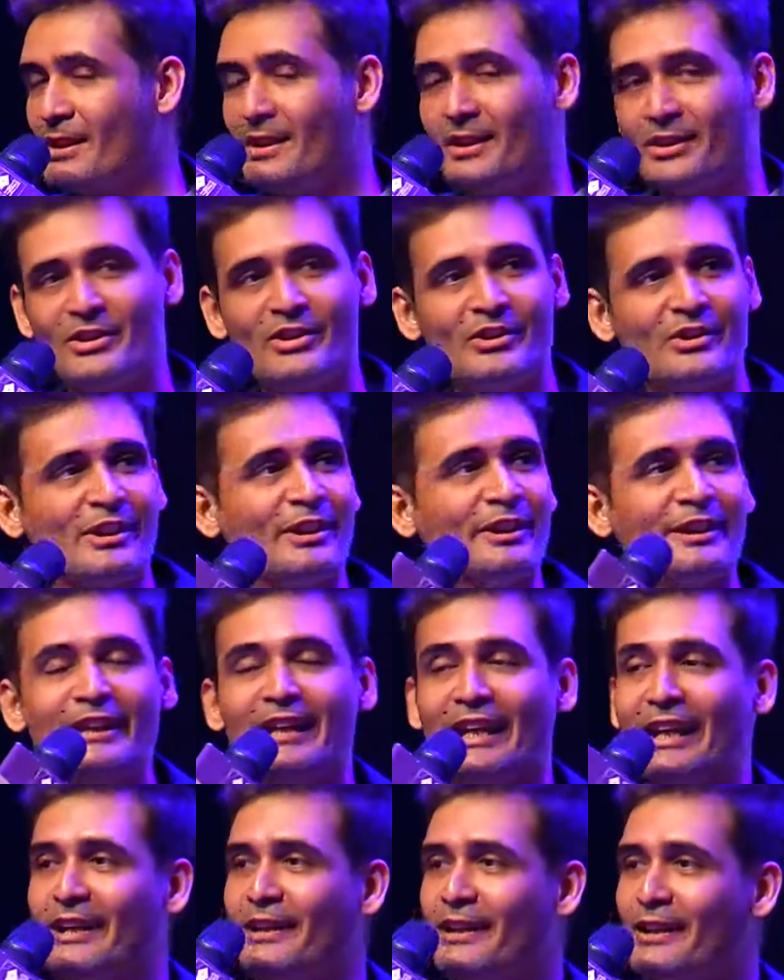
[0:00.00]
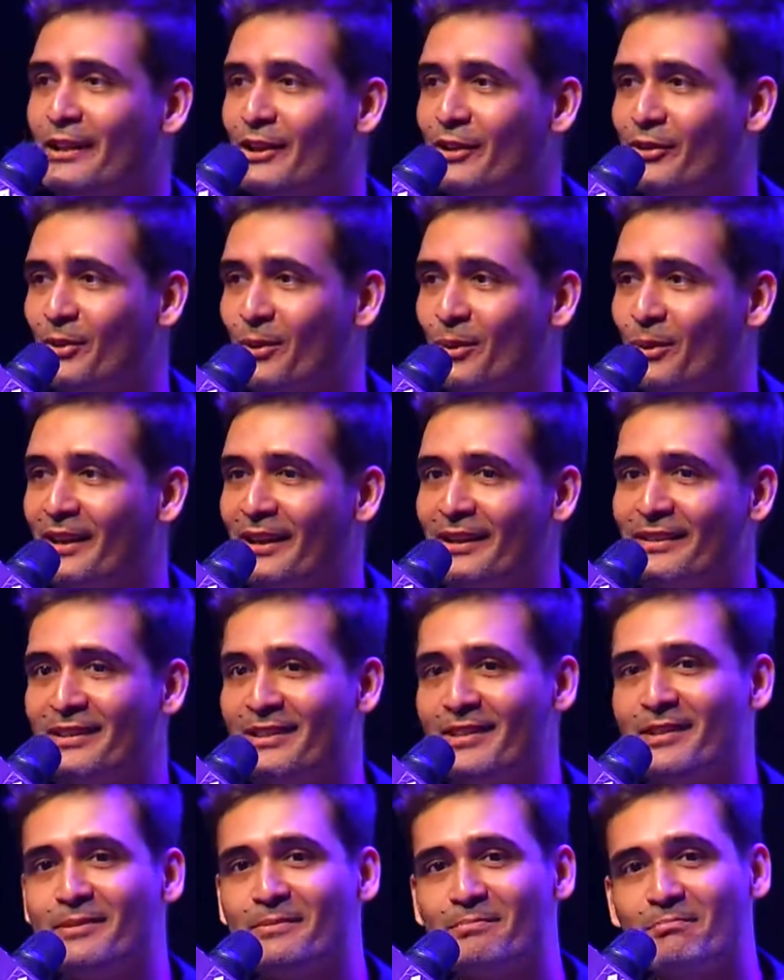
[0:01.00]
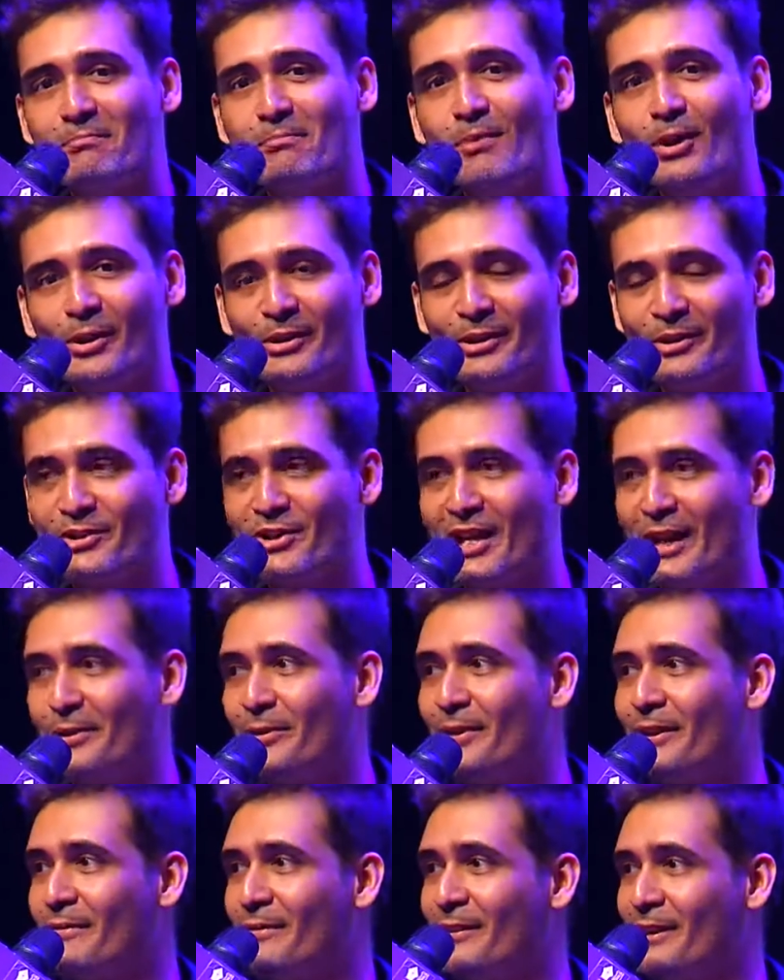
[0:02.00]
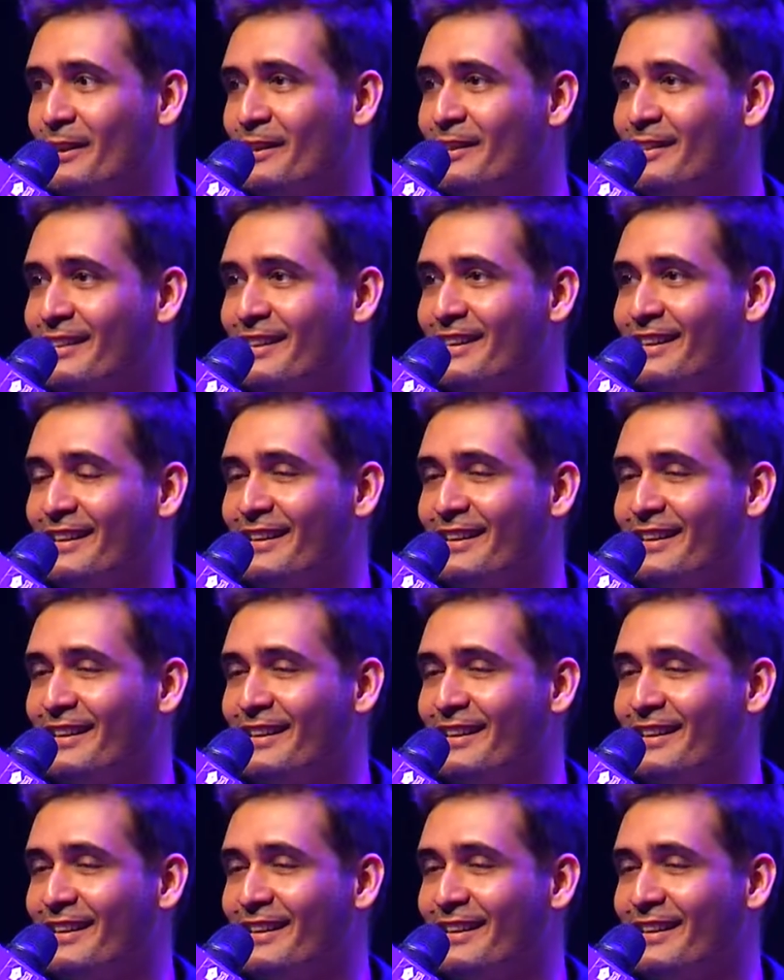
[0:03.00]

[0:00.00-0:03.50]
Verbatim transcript: she's turning 18 years old and she's born on January 1st.